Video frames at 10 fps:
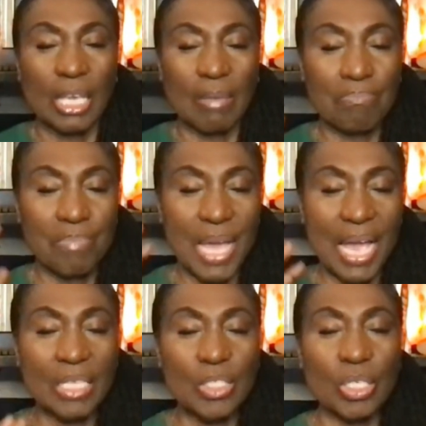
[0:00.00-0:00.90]

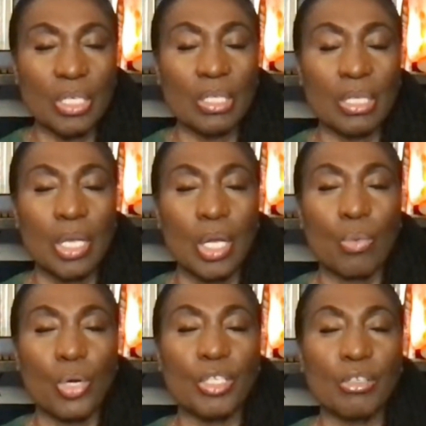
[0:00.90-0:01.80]
Imagine
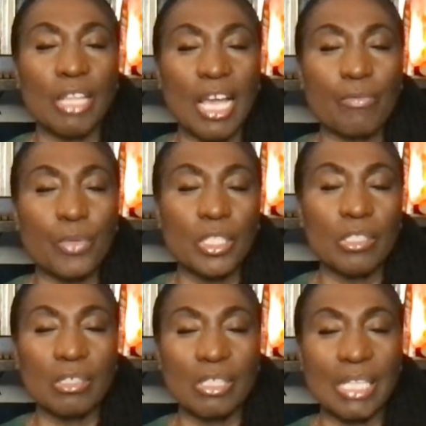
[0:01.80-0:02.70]
what your life would
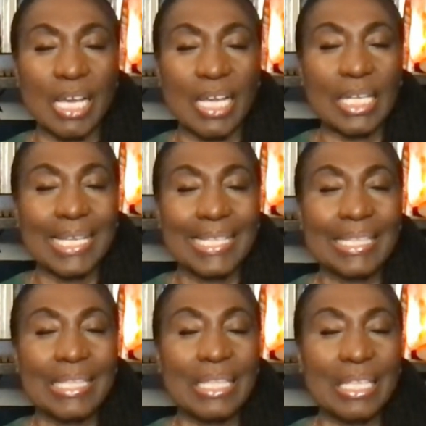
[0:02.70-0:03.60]
look like
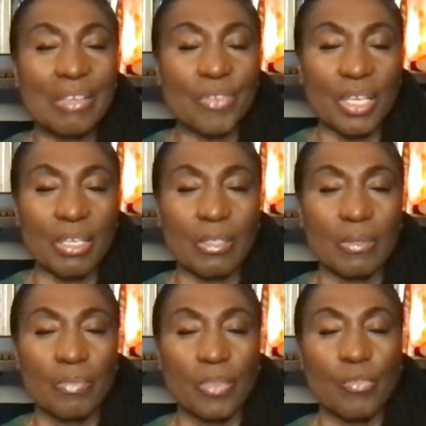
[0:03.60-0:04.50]
living
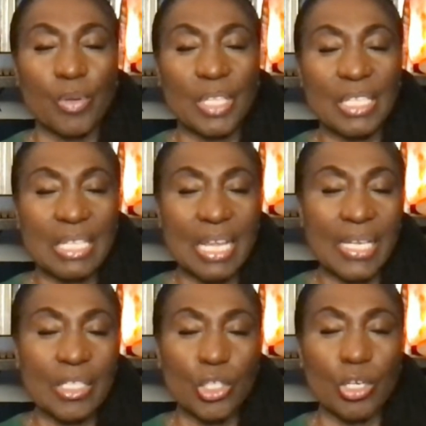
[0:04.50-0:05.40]
from the
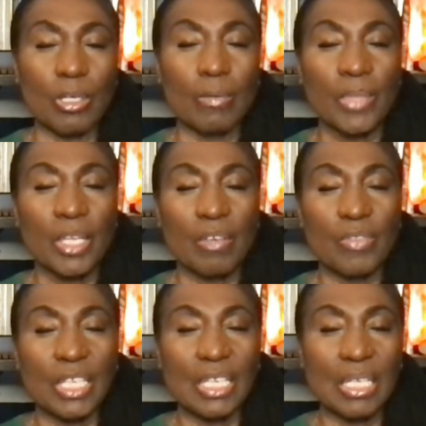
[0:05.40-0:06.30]
nature
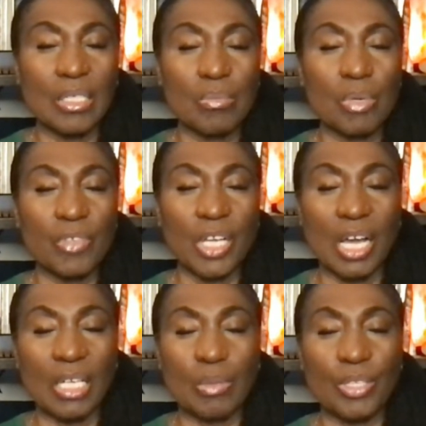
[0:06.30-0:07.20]
of the kingdom of
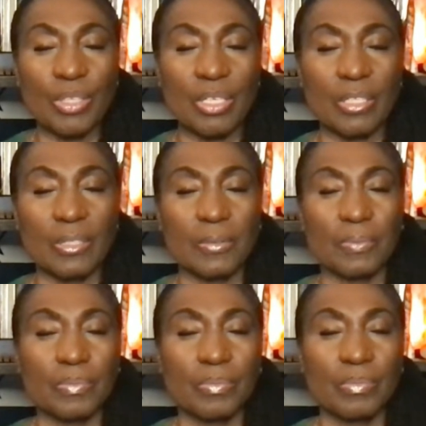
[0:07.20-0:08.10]
God within.
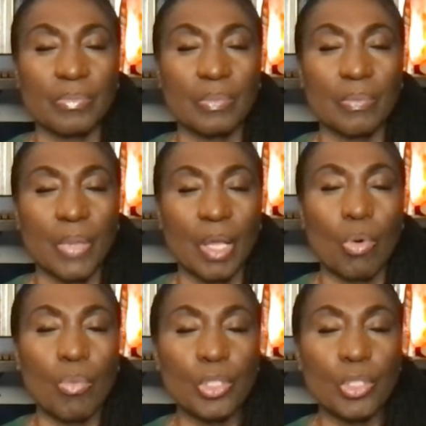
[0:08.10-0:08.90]
What